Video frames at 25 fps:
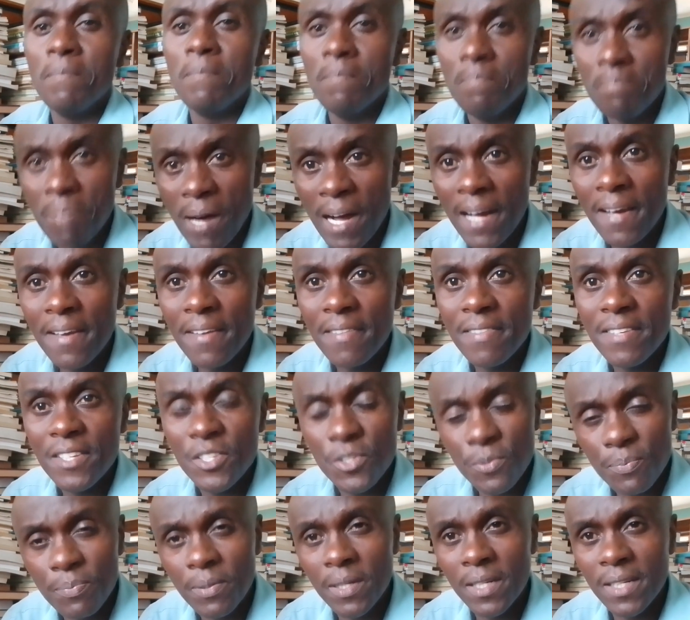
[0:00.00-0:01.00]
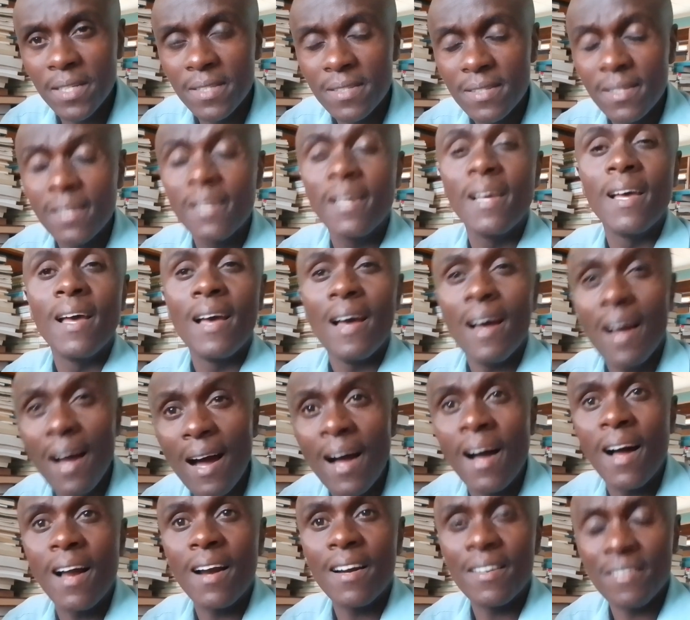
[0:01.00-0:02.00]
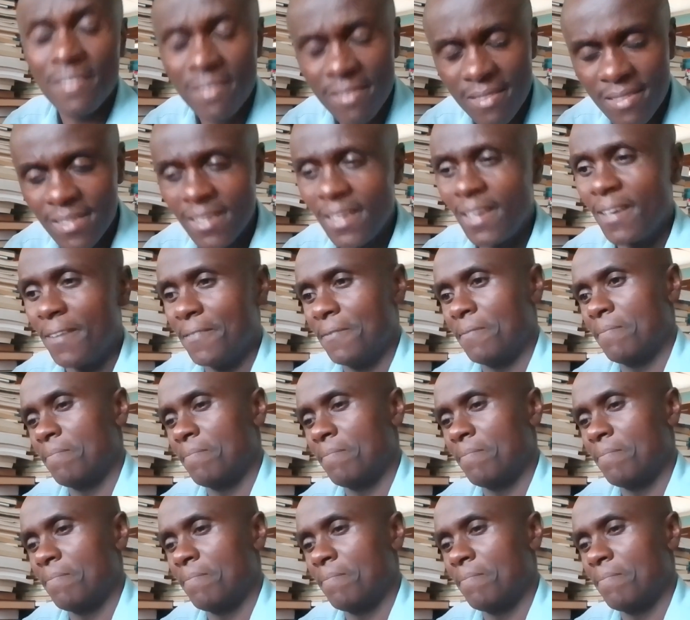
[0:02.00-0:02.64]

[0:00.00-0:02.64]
by these spirits are there.